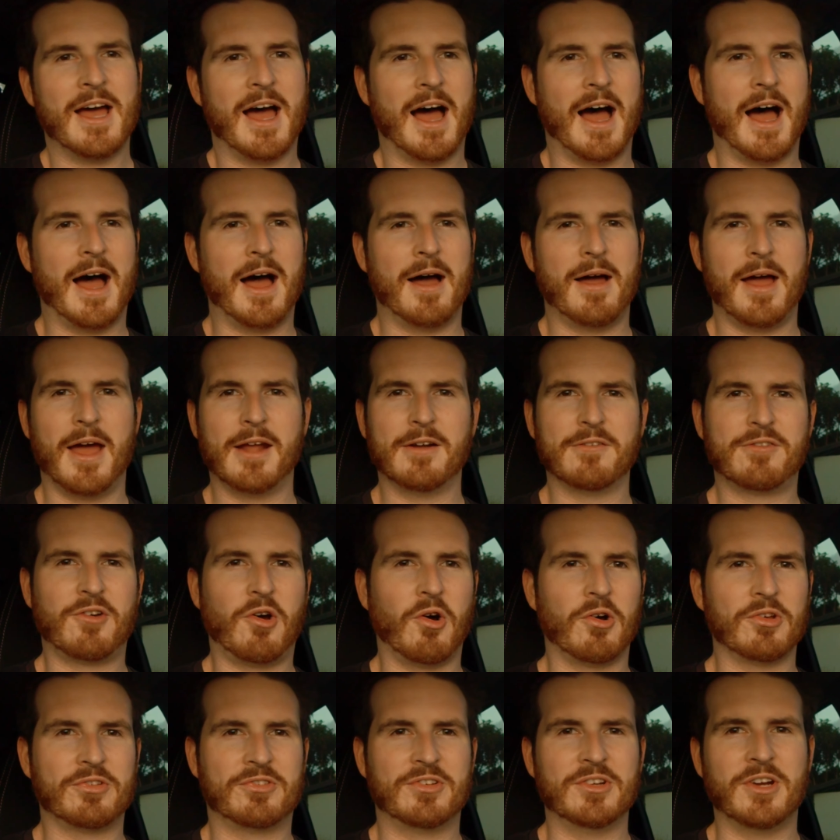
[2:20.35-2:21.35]
Uh, and of
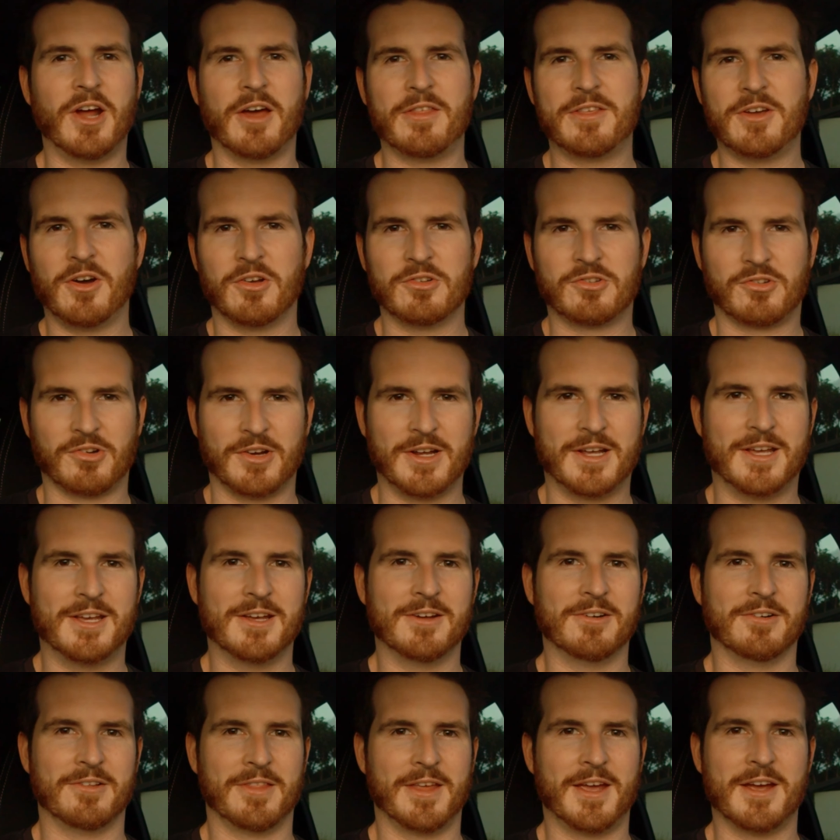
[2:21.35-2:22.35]
course, you know, the odd drink
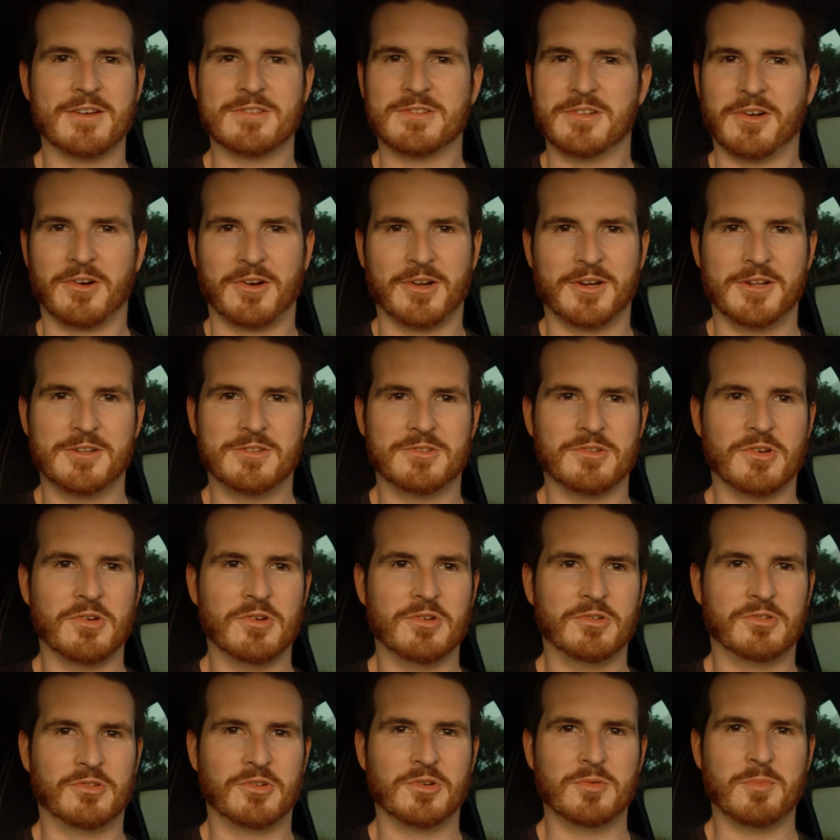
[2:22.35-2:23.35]
here or there is not going to
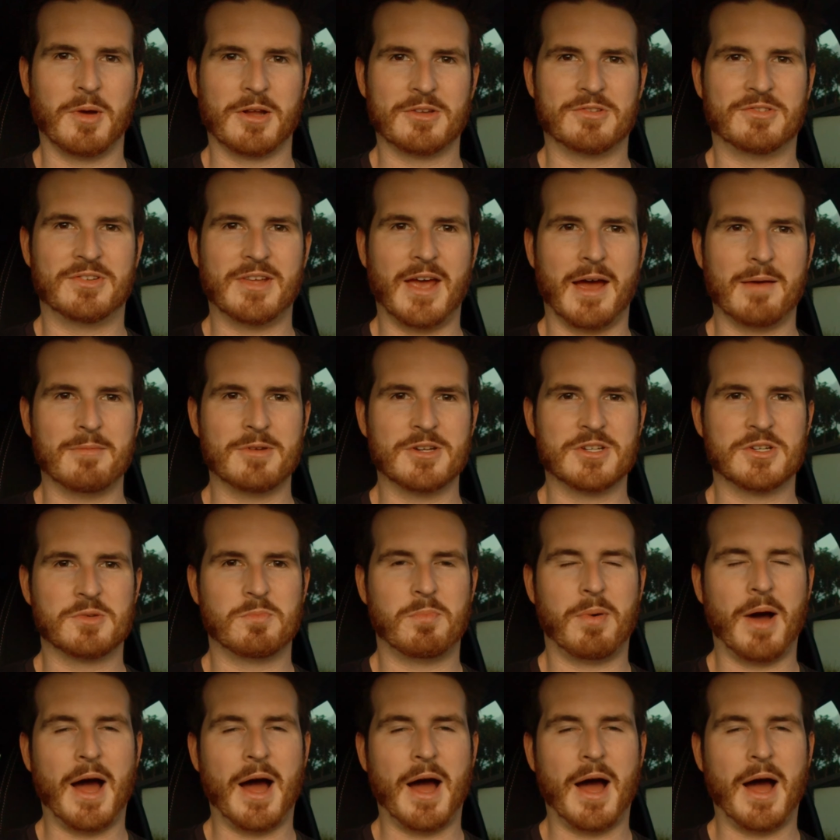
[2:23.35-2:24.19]
do too much damage.